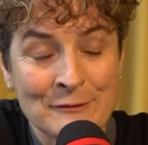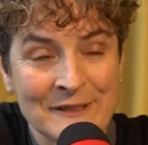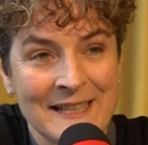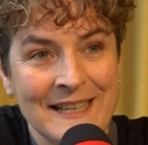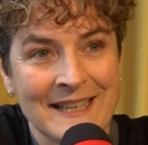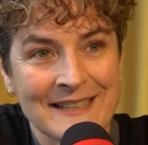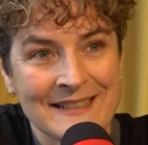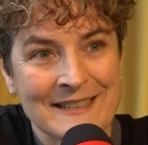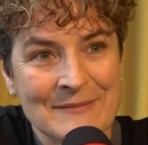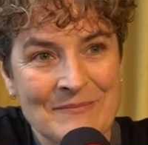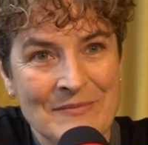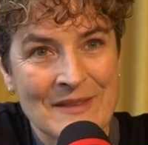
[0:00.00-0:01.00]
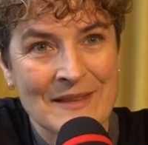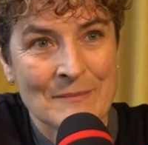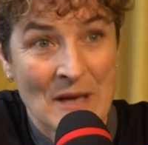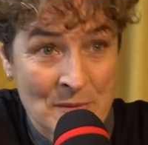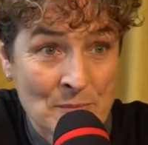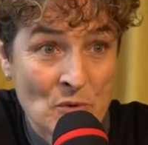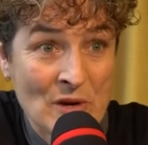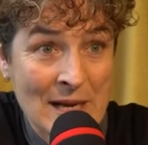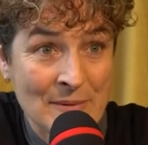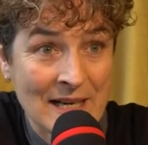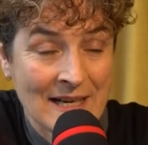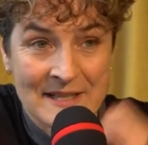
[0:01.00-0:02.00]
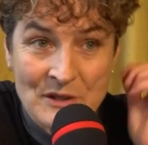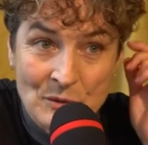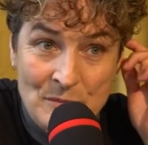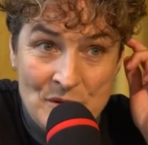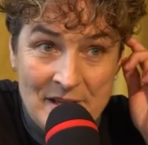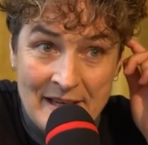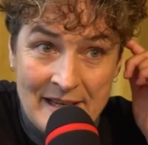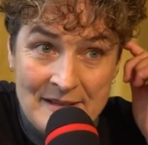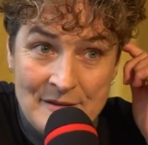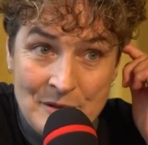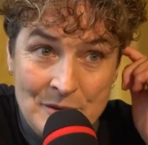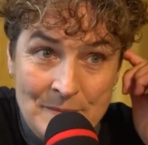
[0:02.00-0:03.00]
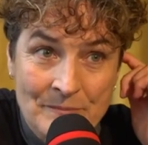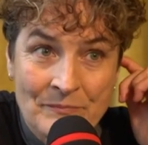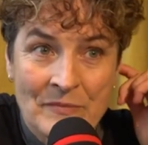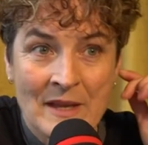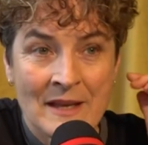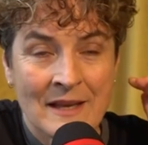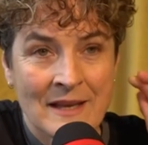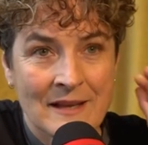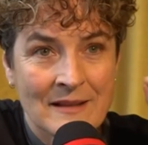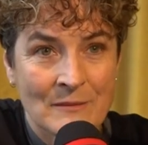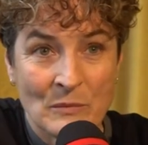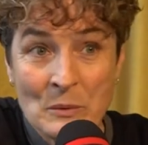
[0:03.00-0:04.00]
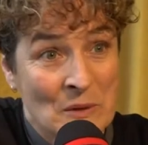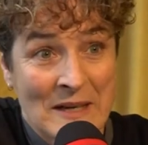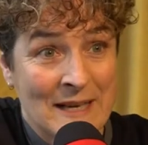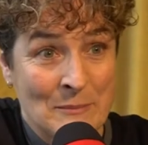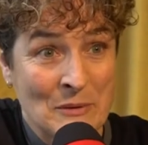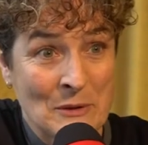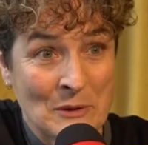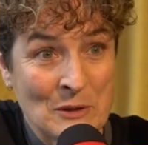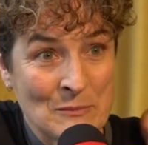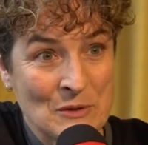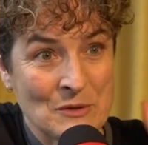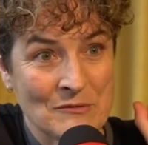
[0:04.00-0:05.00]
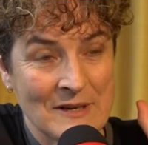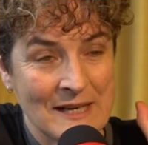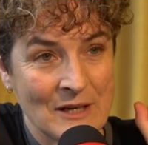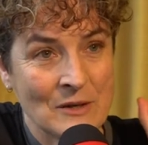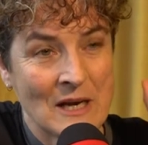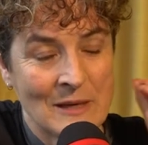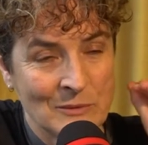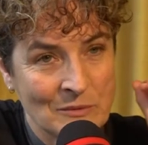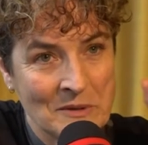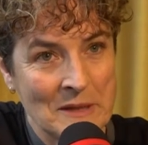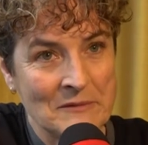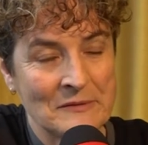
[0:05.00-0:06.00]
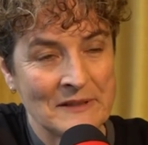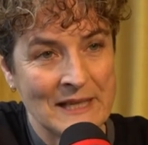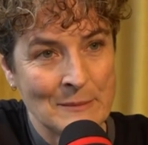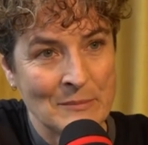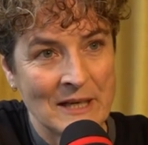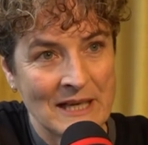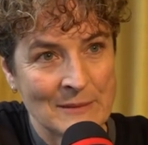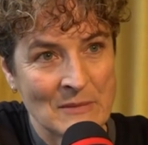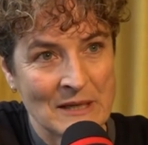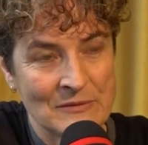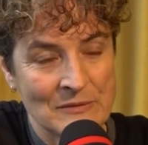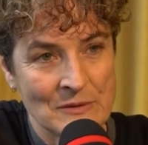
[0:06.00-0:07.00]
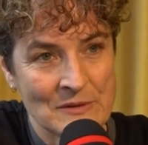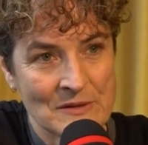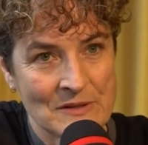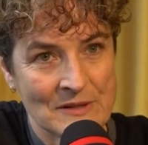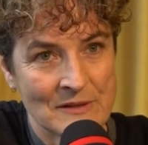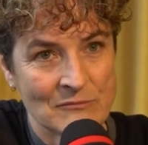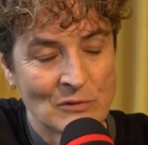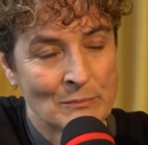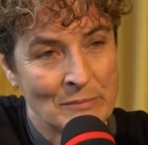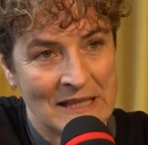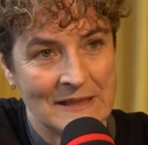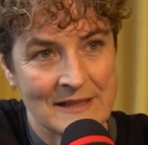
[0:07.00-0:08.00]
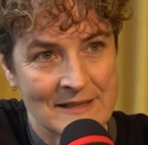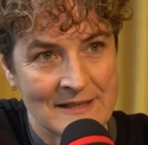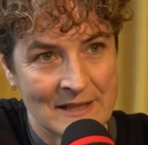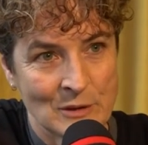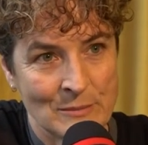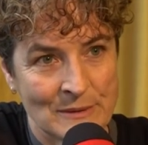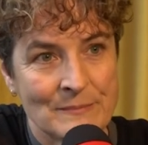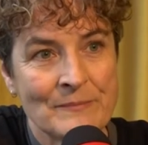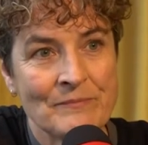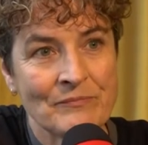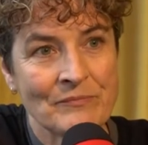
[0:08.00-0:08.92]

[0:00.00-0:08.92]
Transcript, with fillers: forget. I was brought up in a classical music household, we weren't allowed put on commercial radio. I will never forget buying my first Rebellious album.